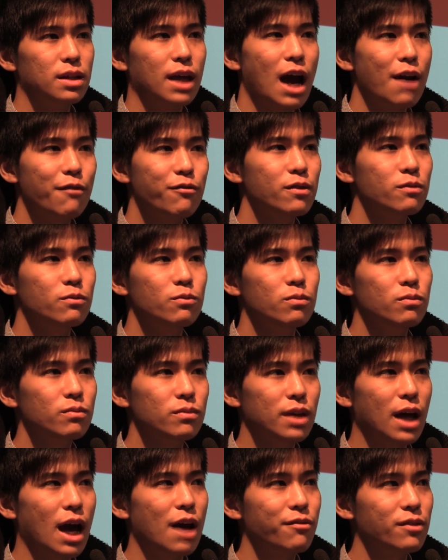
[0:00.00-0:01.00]
they haven't
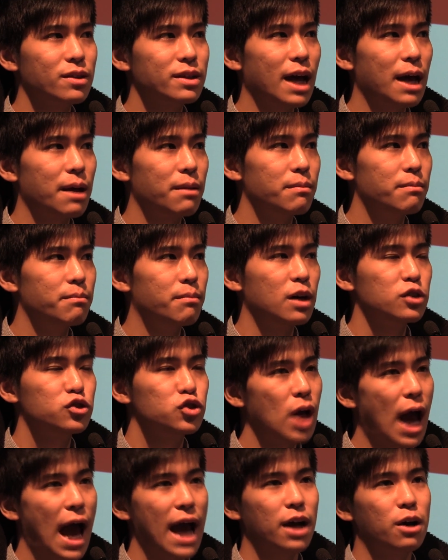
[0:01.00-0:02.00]
they haven't get
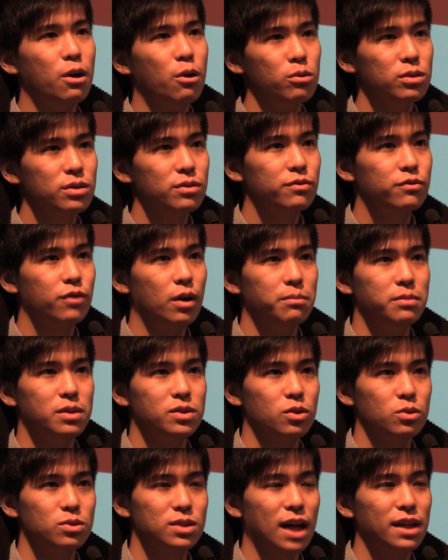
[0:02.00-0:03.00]
much echoed from
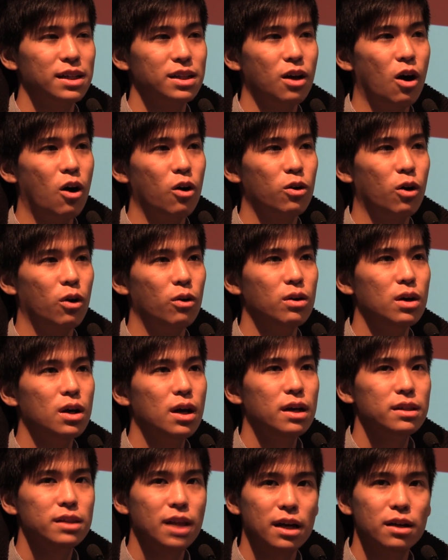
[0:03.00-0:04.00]
the society in Hong Kong.
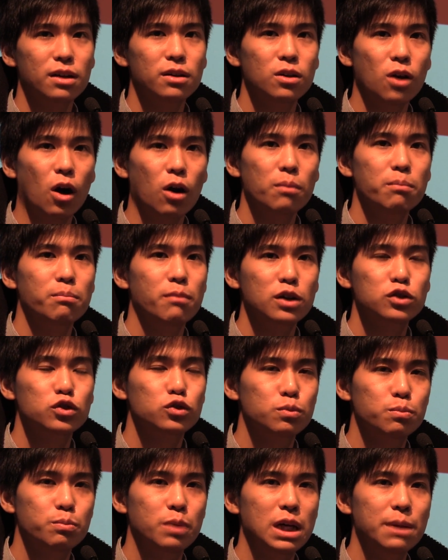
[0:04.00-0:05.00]
That not
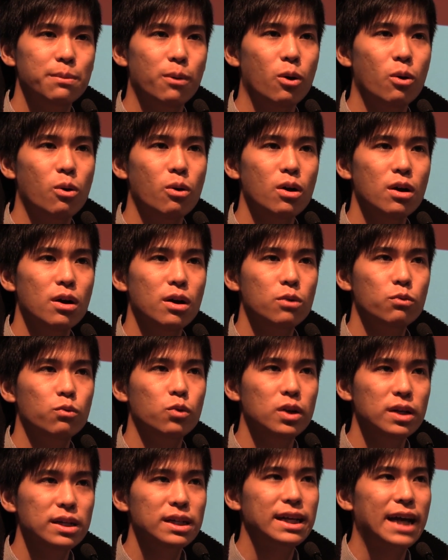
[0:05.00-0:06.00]
much people
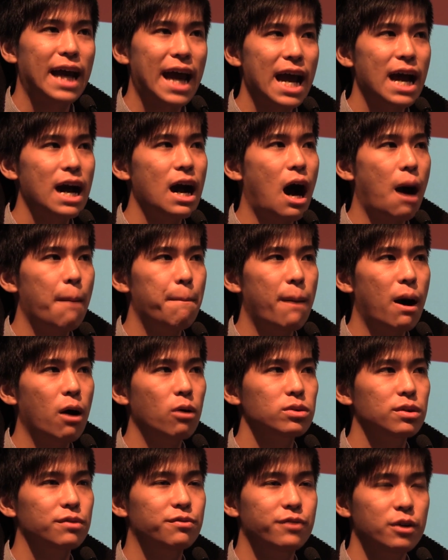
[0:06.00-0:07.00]
really care
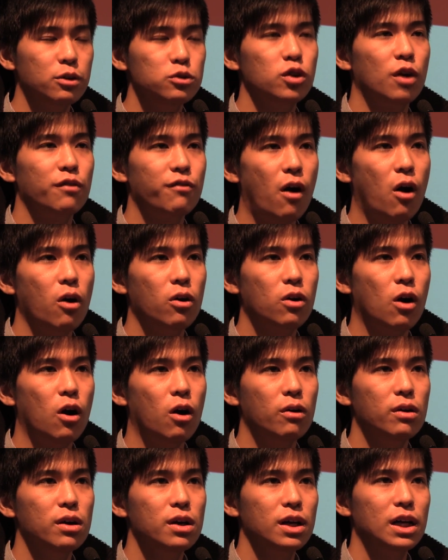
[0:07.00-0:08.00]
about the future of Hong
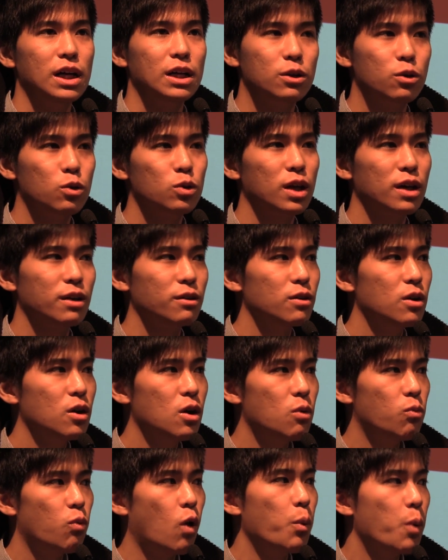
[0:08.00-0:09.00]
Kong, including
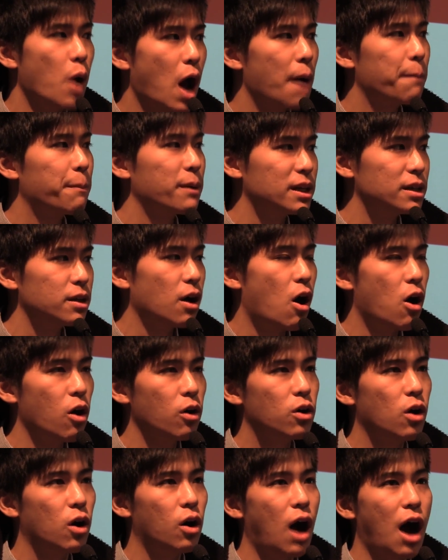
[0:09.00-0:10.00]
what will happen in
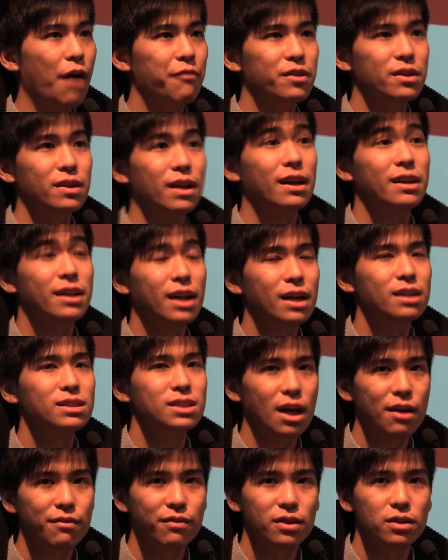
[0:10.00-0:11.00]
Hong Kong after
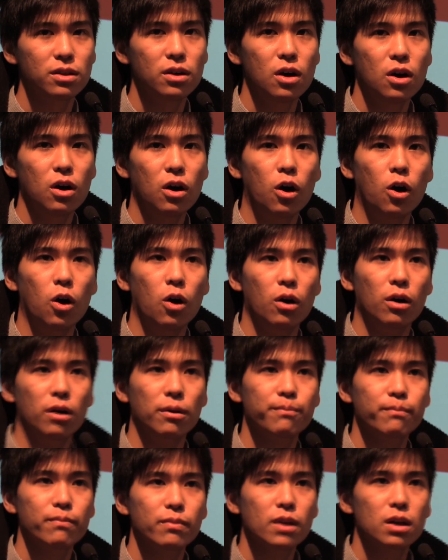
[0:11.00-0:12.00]
1997,
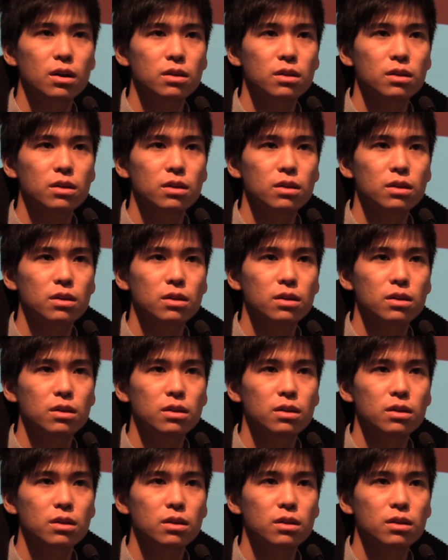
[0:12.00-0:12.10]
or